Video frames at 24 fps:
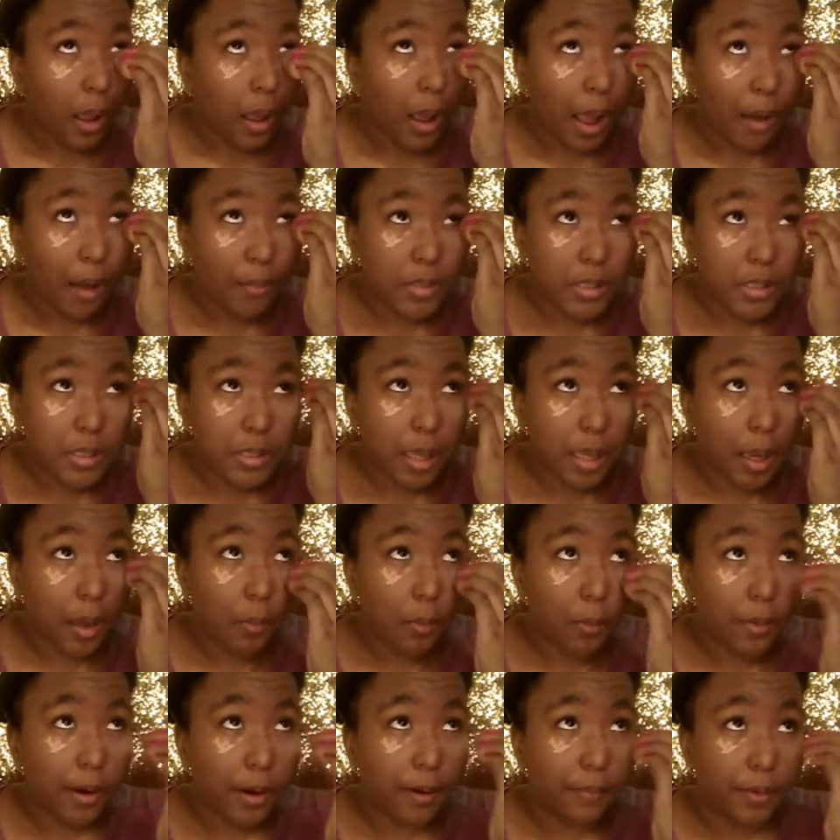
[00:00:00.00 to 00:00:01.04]
I was just like,
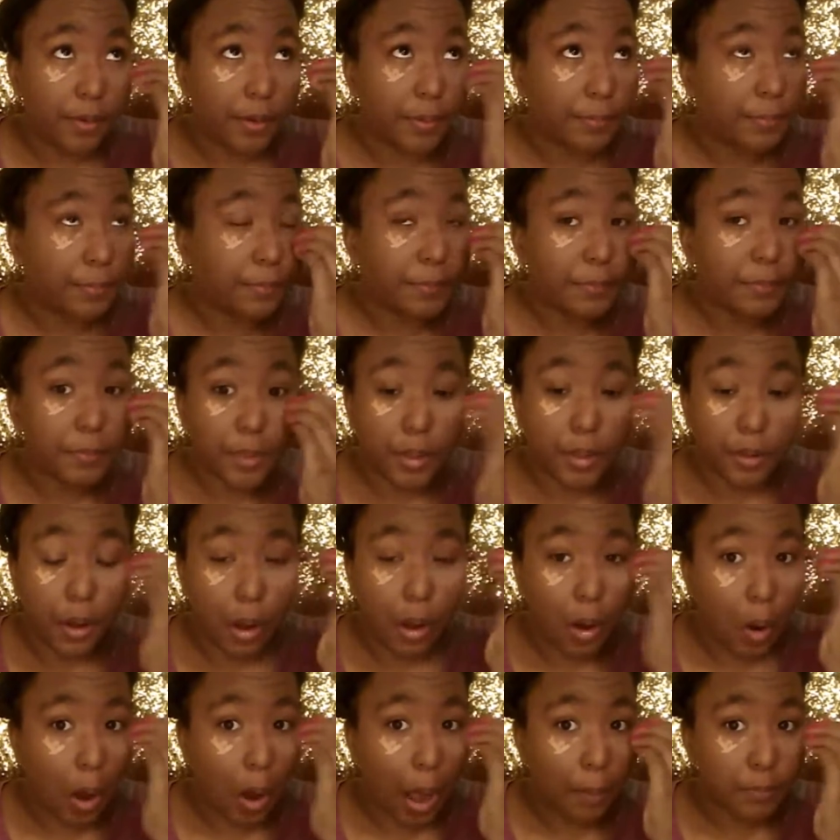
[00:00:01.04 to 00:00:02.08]
whatever. You
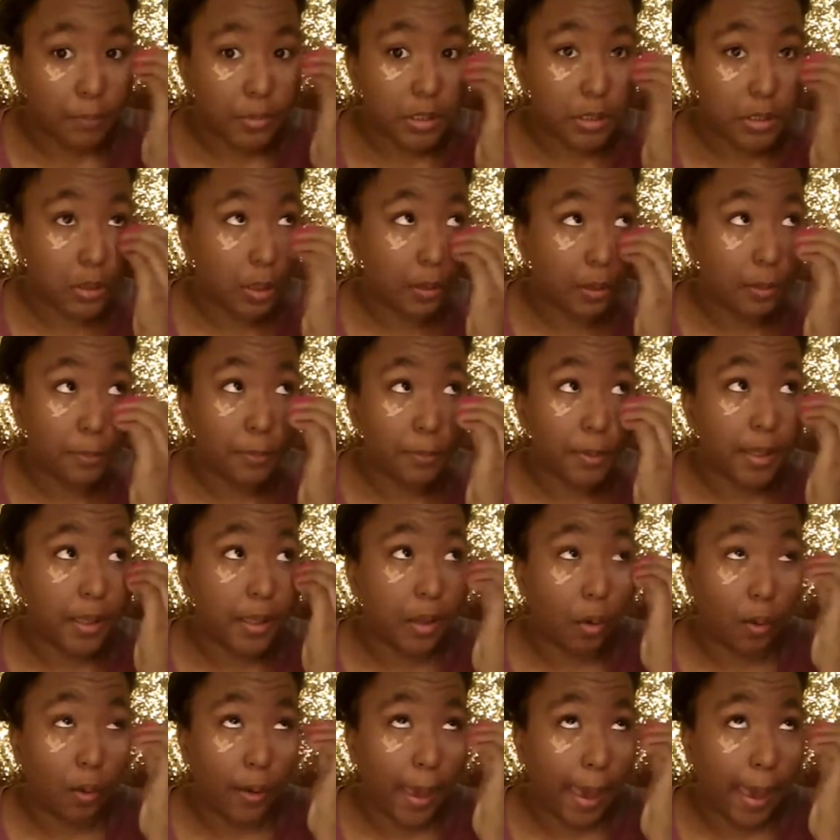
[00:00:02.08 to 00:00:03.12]
know, I'm just going to be
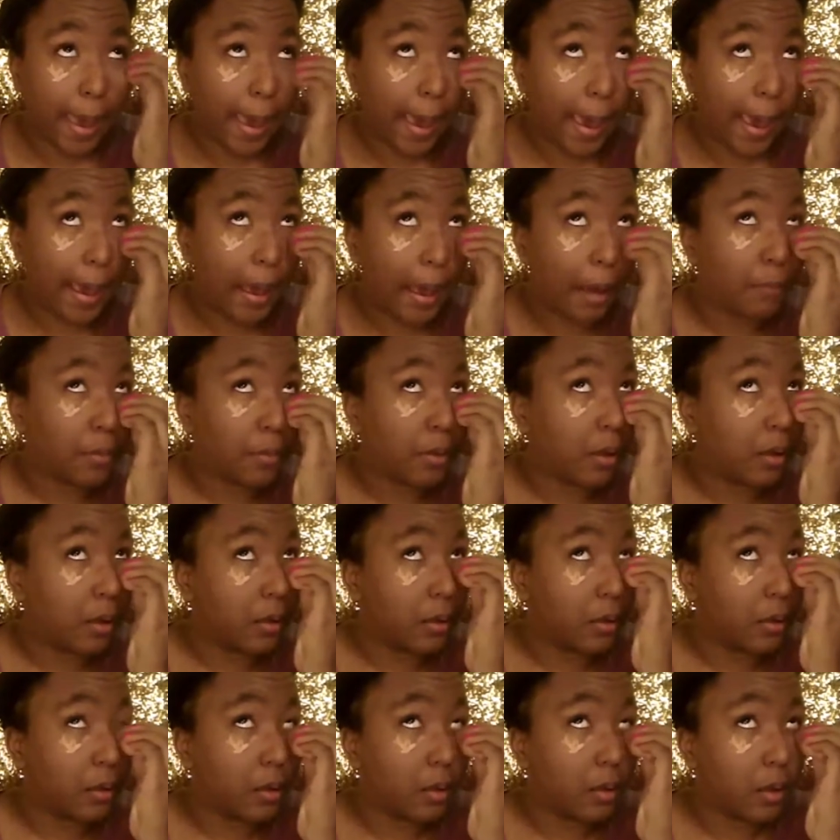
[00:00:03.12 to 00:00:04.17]
okay. I'm going
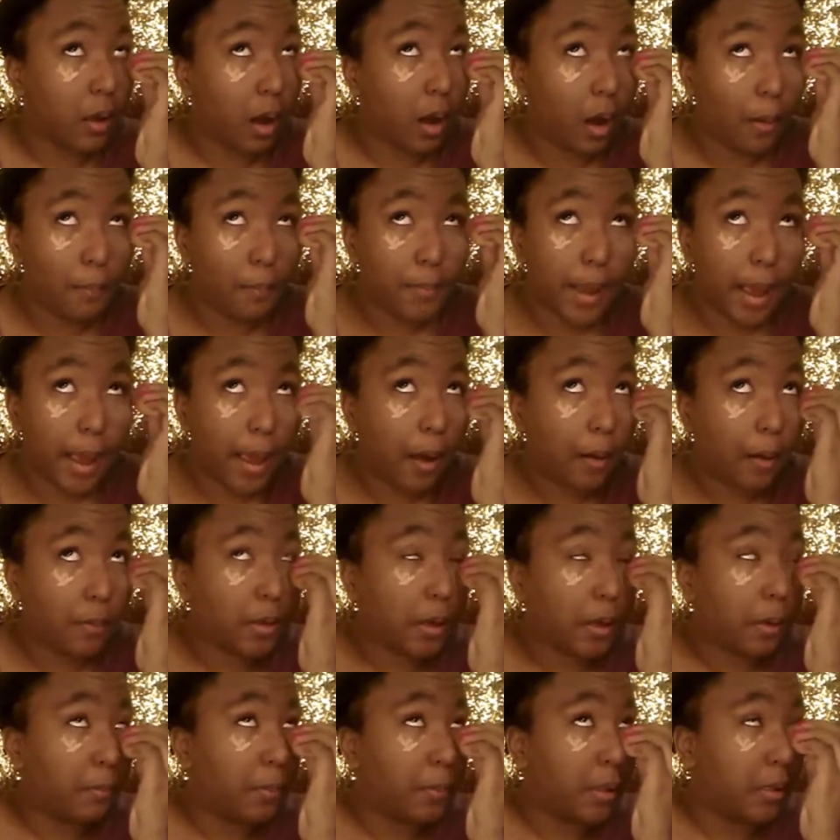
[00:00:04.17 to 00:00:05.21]
to calm down and
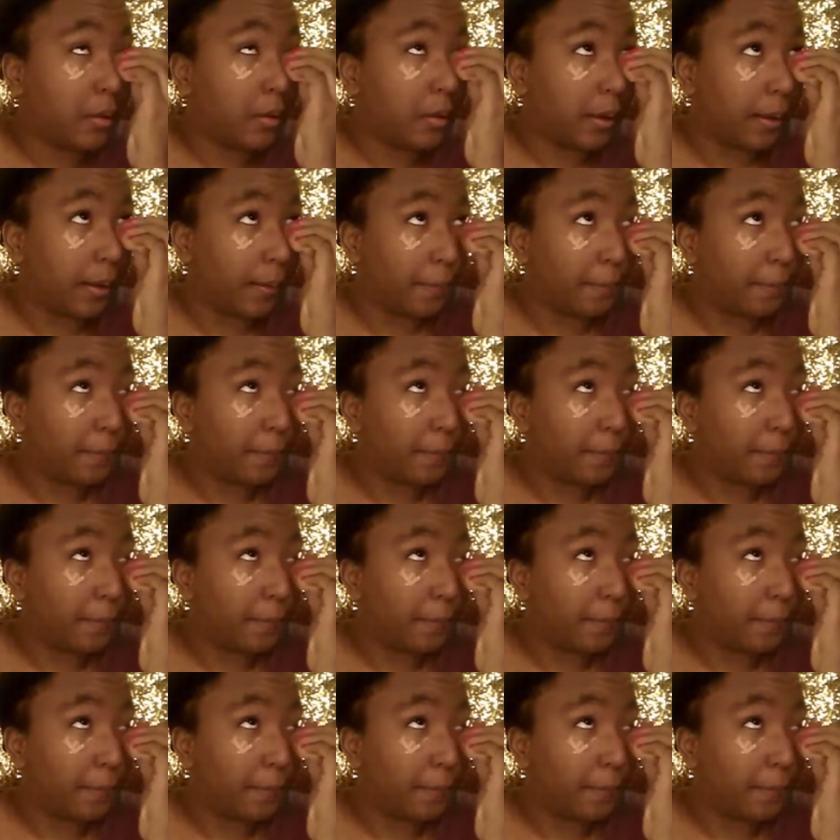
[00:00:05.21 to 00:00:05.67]
I'll be good.